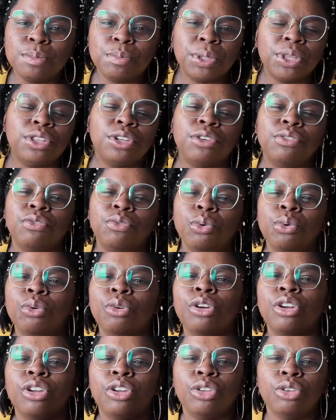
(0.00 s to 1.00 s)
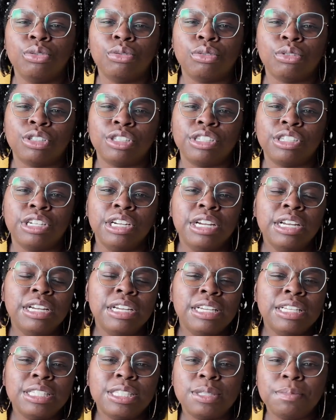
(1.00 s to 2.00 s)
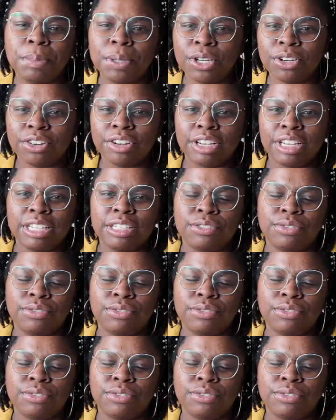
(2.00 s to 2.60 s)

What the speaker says: but they're for your spirit,